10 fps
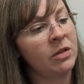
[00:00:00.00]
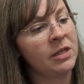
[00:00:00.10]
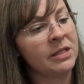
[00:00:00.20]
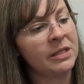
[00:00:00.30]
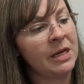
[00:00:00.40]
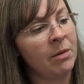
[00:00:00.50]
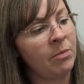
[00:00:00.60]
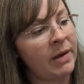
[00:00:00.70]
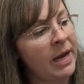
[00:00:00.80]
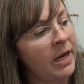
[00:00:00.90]
This
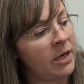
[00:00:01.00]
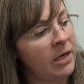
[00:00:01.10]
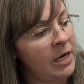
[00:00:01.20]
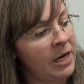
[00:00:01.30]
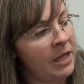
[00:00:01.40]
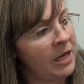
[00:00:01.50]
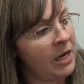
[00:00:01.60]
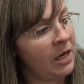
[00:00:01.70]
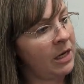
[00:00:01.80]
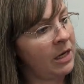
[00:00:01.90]
same pattern, I
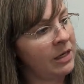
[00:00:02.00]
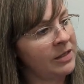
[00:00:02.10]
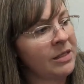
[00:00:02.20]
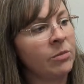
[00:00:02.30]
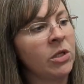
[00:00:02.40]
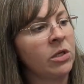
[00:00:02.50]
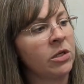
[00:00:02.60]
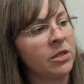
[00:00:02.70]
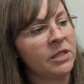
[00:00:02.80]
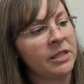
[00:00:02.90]
think,
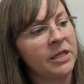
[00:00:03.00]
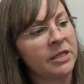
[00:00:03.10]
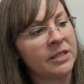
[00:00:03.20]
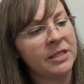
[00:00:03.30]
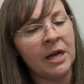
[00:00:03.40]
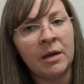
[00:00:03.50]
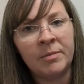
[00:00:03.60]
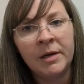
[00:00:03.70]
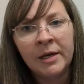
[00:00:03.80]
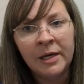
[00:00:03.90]
similar to this
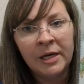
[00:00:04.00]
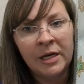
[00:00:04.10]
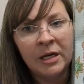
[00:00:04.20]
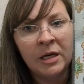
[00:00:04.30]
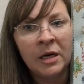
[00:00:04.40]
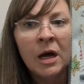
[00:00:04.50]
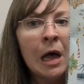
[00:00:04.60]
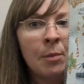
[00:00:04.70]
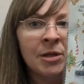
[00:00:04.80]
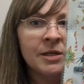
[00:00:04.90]
same in a
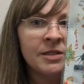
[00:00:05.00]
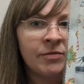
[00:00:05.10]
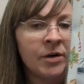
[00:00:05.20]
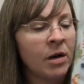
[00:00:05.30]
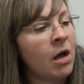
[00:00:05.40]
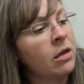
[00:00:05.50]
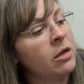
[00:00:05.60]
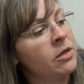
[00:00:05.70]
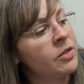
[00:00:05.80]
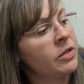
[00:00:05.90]
couple of different
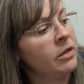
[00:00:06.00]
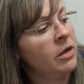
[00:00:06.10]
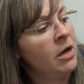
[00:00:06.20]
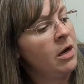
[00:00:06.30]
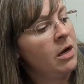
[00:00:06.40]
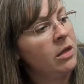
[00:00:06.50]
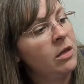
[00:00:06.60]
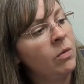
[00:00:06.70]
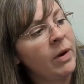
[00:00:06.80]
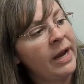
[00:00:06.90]
colors,
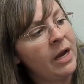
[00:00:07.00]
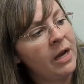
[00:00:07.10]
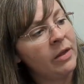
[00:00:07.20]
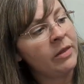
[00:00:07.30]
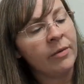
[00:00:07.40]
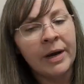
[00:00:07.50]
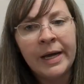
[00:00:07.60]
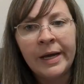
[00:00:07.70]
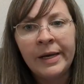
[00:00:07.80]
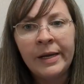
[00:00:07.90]
the white and the
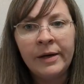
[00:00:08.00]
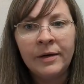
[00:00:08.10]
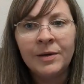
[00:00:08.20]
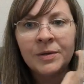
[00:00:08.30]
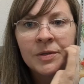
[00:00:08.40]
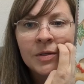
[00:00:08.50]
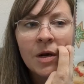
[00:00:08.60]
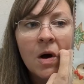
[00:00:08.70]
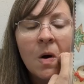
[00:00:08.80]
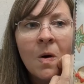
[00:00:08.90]
red.
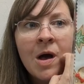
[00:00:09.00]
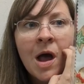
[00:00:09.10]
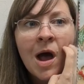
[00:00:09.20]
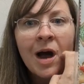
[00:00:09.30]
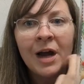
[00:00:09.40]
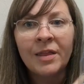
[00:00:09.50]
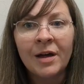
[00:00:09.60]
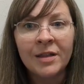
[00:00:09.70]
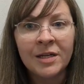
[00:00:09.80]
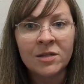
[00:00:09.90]
So I
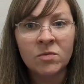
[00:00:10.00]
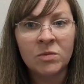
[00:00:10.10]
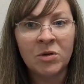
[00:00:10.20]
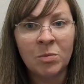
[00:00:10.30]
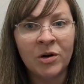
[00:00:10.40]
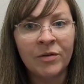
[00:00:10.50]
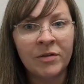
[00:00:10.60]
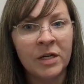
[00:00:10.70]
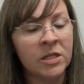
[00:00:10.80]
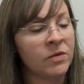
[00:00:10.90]
thought these would be
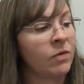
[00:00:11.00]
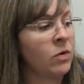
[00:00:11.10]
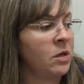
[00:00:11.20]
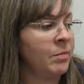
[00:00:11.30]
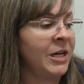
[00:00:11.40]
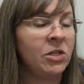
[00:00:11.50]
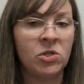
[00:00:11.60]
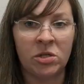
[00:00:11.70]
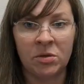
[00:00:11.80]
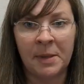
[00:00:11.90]
perfect for my
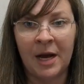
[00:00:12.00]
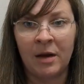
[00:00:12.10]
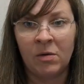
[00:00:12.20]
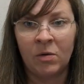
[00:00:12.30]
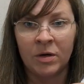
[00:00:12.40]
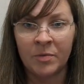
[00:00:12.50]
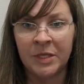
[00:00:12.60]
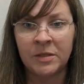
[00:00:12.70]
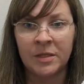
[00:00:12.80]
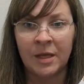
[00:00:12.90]
gingerbread
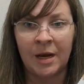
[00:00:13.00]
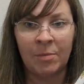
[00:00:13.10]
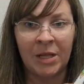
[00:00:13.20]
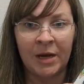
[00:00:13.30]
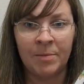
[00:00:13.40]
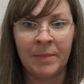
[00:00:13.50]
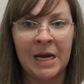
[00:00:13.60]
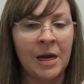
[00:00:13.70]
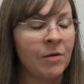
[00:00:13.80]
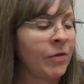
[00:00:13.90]
ornaments that I plan on
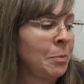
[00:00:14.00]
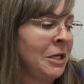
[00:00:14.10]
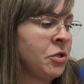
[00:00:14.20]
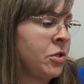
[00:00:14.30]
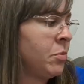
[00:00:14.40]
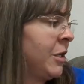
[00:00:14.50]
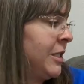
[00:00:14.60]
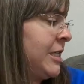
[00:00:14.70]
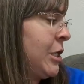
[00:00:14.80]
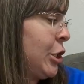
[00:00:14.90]
making for my gingerbread
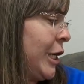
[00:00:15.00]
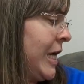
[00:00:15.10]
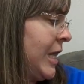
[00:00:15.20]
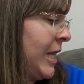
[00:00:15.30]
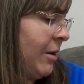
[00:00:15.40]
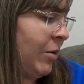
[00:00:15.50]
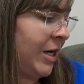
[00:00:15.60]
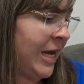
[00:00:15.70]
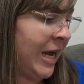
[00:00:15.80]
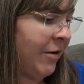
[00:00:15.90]
tree that I want
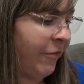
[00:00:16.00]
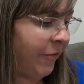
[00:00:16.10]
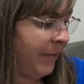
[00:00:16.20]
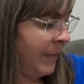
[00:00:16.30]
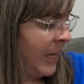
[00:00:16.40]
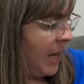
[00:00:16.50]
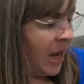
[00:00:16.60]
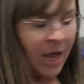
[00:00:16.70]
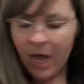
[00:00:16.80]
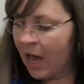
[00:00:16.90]
to have.
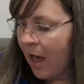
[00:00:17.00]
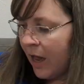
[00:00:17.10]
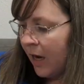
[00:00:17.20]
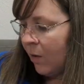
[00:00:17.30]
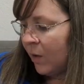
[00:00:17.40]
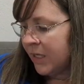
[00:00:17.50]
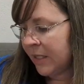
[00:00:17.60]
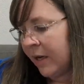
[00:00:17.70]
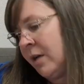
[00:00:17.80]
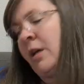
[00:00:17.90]
And it was
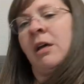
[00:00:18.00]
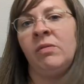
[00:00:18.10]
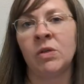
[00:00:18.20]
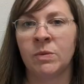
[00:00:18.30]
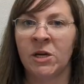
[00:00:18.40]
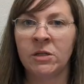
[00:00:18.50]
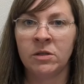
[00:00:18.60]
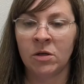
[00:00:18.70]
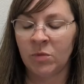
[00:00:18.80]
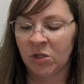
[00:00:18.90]
a, if you spend
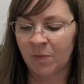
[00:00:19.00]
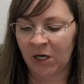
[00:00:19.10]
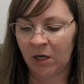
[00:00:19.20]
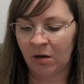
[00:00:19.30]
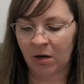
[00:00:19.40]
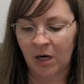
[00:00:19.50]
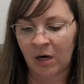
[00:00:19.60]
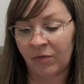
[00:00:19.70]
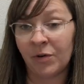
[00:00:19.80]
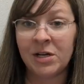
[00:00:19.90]
so much money, you get
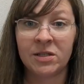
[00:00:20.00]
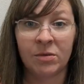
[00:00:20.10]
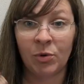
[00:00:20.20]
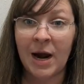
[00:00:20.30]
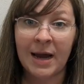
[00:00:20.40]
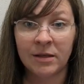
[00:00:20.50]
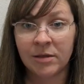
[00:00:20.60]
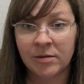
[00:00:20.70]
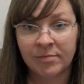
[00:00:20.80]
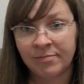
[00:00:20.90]
a free
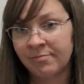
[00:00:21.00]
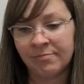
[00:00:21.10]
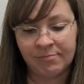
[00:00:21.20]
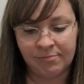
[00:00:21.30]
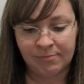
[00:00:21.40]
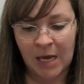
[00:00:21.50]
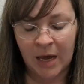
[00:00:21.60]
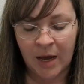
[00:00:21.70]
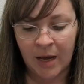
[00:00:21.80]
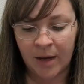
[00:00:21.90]
surprise
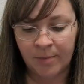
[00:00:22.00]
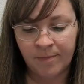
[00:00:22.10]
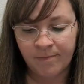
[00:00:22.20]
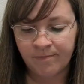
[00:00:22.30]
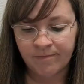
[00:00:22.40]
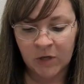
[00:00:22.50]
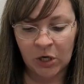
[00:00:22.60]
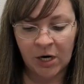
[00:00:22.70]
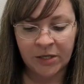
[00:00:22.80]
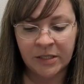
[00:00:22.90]
um,
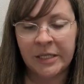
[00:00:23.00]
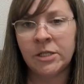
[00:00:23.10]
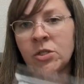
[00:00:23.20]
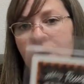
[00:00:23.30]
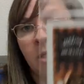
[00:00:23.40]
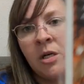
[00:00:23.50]
cross stitch.